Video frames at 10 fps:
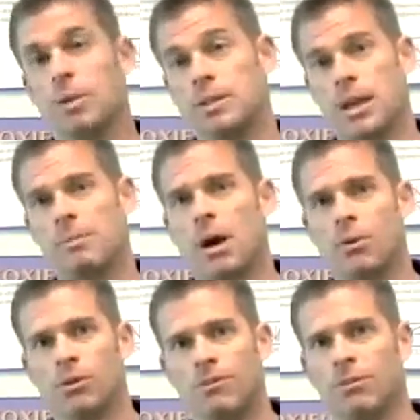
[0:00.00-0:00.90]
but take my
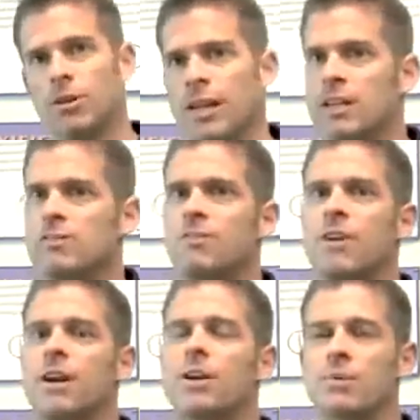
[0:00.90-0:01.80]
word for it, it is
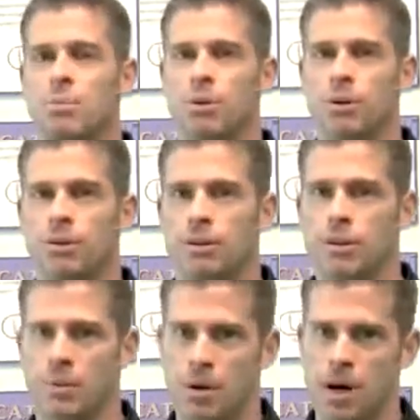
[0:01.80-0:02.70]
very important to our